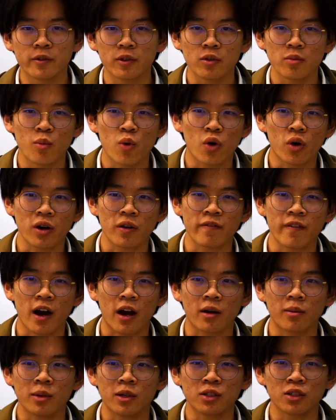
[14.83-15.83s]
to more
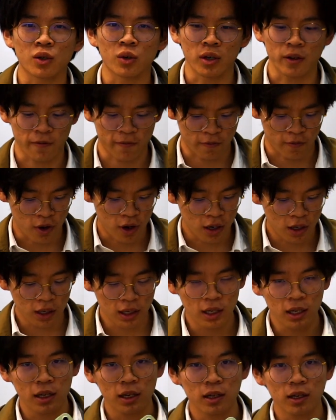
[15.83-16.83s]
environmentally
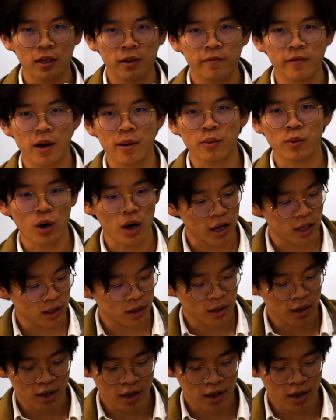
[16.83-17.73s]
friendly, if I'm right.